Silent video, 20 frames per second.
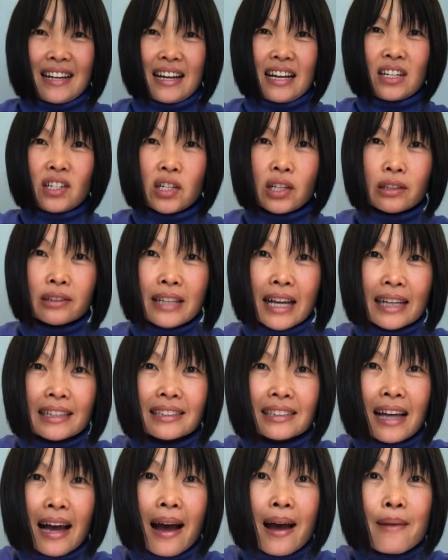Until
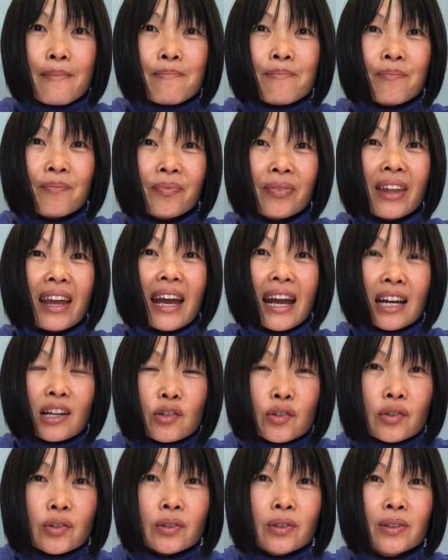next time,
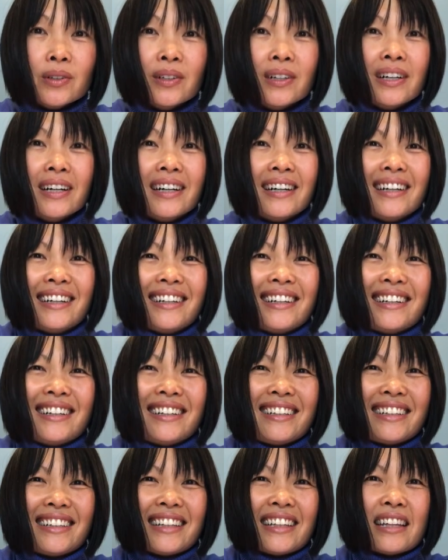Andrew,
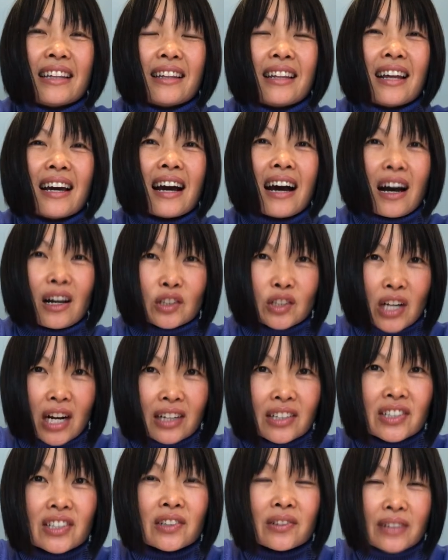I'll
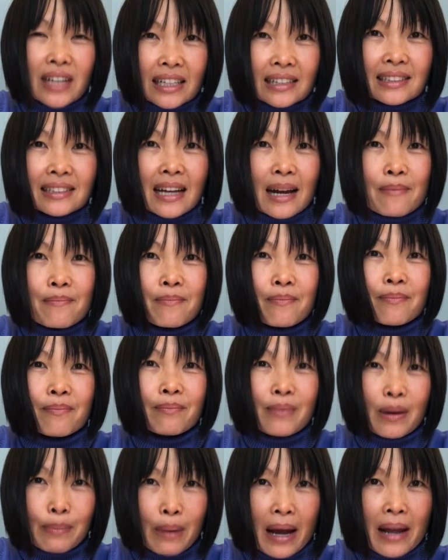talk to you next time.
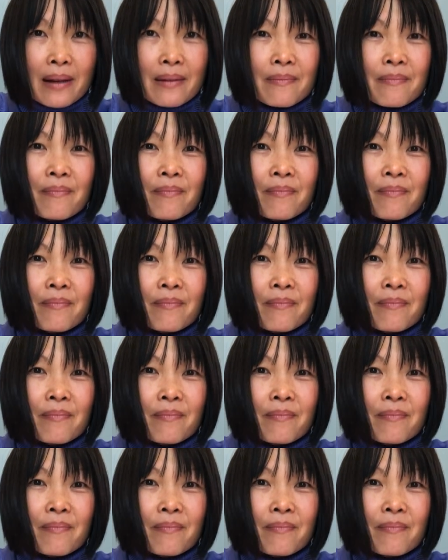Bye-bye.